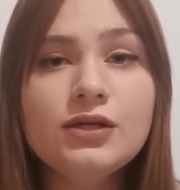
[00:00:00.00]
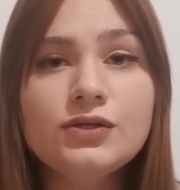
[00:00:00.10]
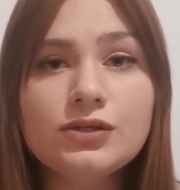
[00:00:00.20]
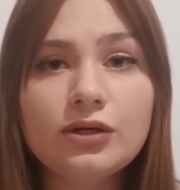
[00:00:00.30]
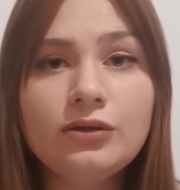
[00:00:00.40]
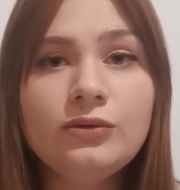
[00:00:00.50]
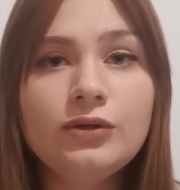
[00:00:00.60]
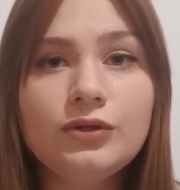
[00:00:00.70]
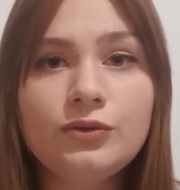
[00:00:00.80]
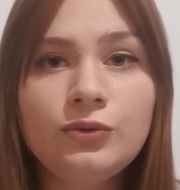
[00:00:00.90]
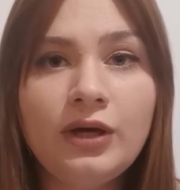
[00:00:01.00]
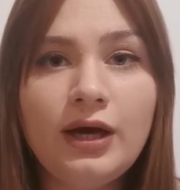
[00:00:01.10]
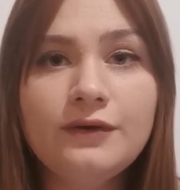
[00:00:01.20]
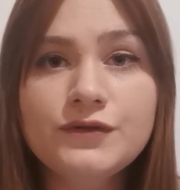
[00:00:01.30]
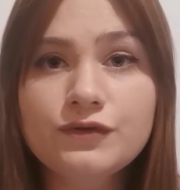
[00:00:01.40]
so you
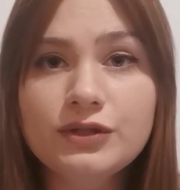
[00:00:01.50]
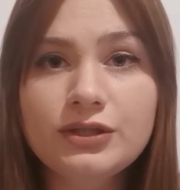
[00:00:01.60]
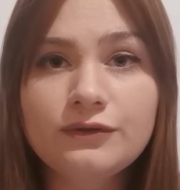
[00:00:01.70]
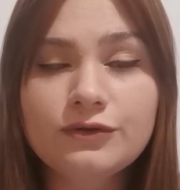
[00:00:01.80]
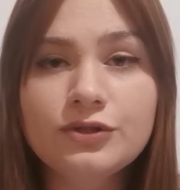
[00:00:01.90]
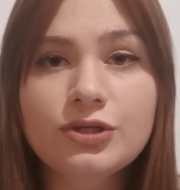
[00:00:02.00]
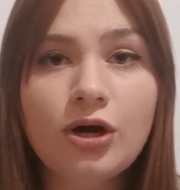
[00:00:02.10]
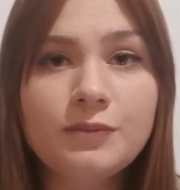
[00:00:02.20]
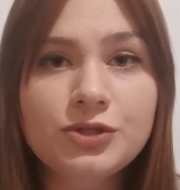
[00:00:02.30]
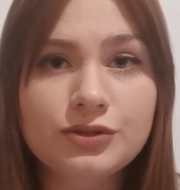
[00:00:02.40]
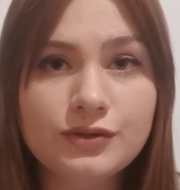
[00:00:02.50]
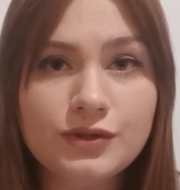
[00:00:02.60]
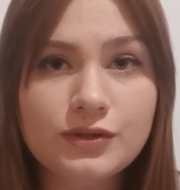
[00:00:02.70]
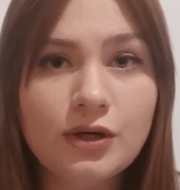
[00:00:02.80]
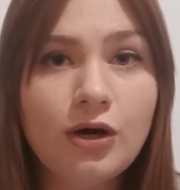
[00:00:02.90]
have 3 different
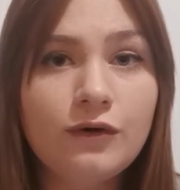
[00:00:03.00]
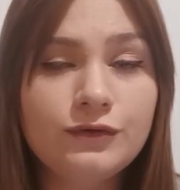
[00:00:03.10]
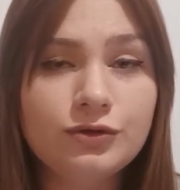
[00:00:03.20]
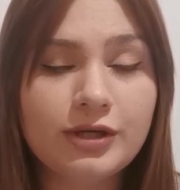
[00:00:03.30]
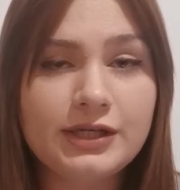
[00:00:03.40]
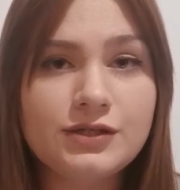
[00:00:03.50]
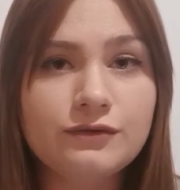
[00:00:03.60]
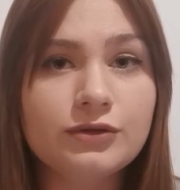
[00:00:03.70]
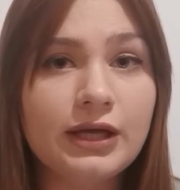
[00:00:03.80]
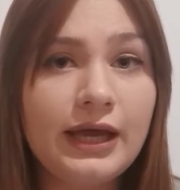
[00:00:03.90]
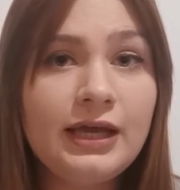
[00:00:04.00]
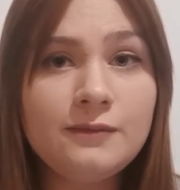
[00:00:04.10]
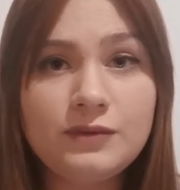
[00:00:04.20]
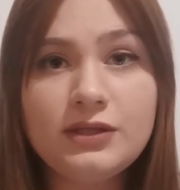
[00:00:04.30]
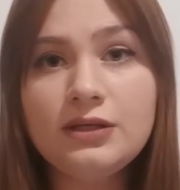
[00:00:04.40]
options of your answer, A,
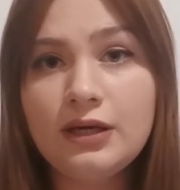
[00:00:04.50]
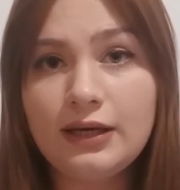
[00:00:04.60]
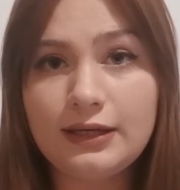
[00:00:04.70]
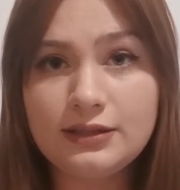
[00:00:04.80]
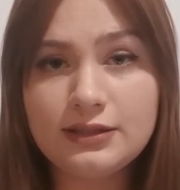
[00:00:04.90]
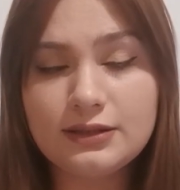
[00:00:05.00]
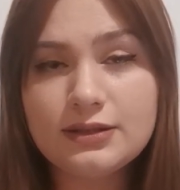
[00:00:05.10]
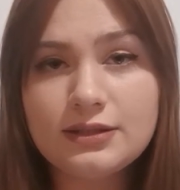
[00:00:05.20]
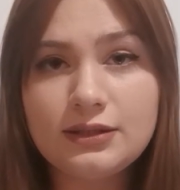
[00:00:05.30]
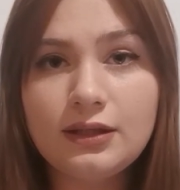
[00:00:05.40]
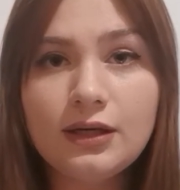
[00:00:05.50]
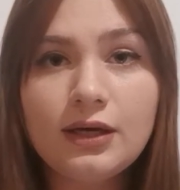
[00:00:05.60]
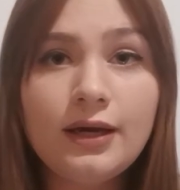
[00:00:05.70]
B and C,